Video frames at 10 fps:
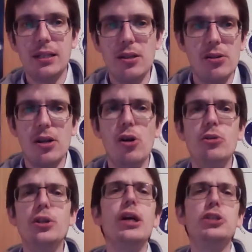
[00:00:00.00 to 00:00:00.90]
whole
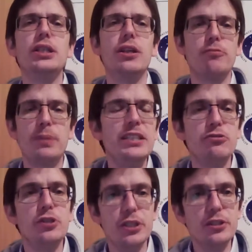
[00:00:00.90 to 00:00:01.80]
notion of
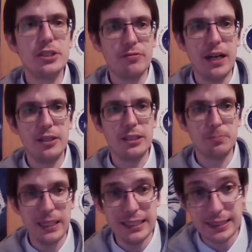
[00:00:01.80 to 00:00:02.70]
peaceful use of outer
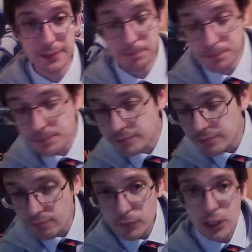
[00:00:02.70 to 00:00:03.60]
space
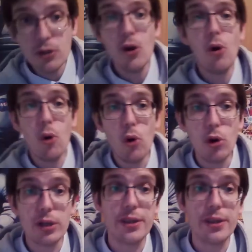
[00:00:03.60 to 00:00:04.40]
or